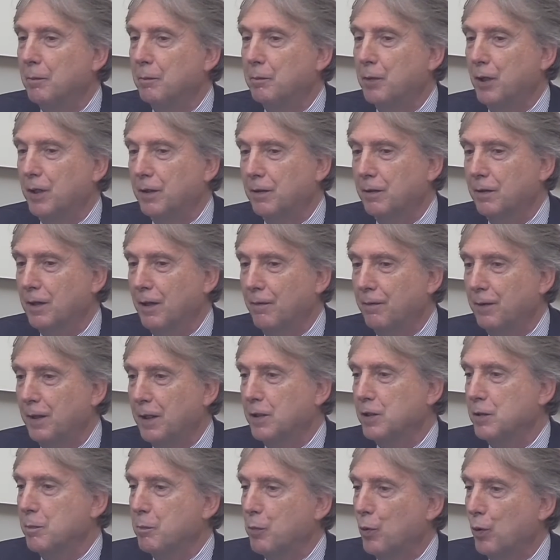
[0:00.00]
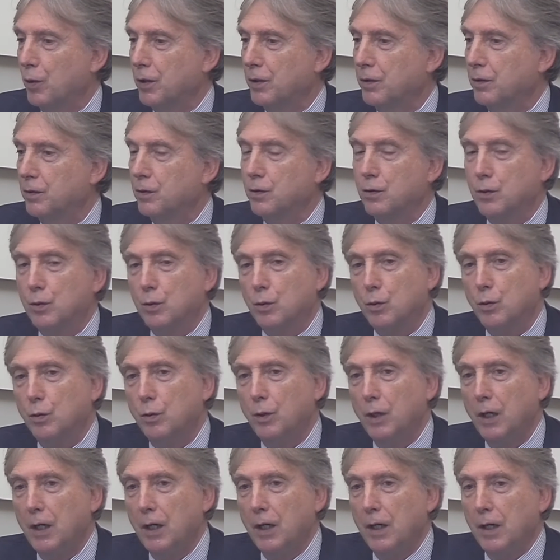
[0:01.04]
but I think it's important
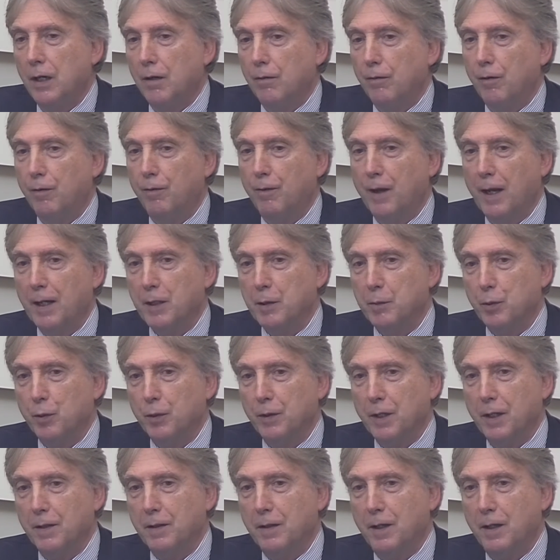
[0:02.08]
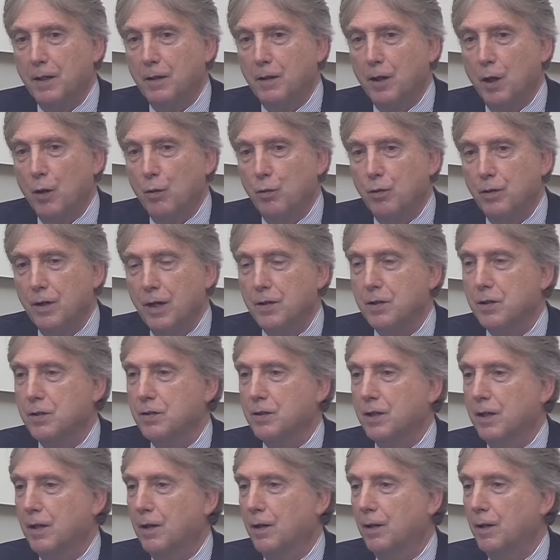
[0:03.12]
to reflect upon that they don't
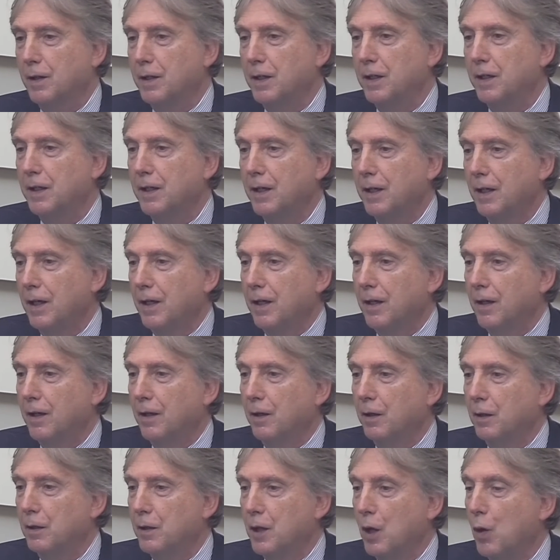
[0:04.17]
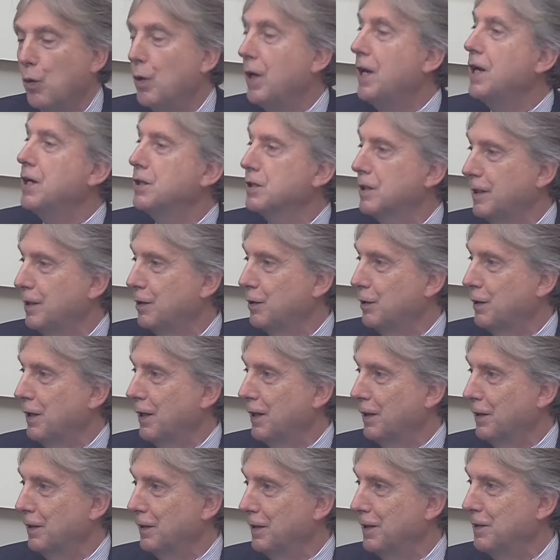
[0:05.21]
necessarily go easily
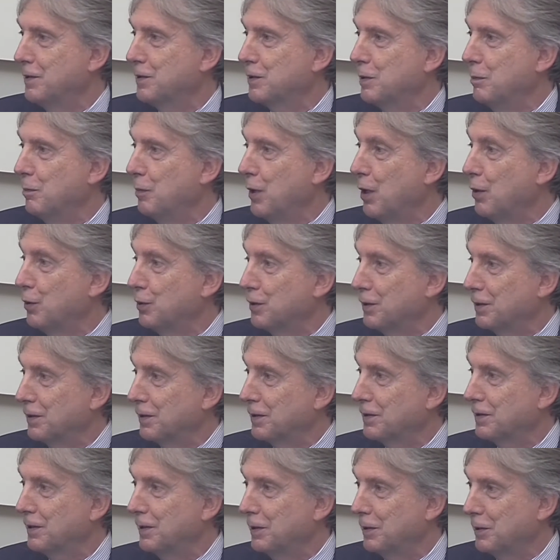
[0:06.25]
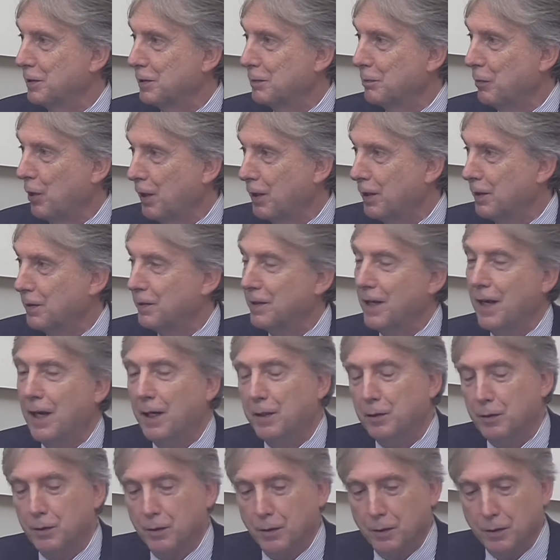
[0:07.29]
together in symbiosis, since market
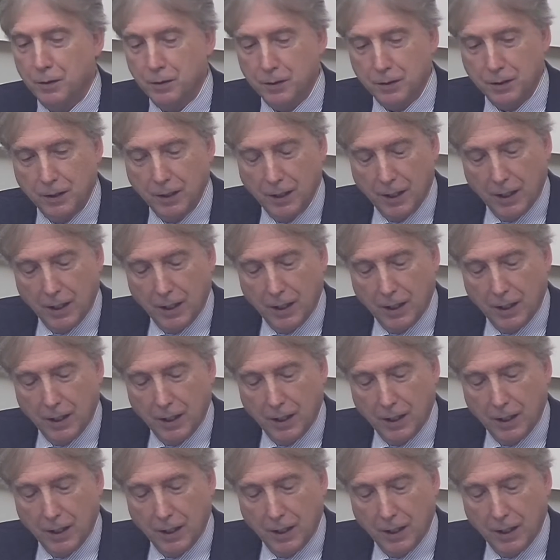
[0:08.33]
actors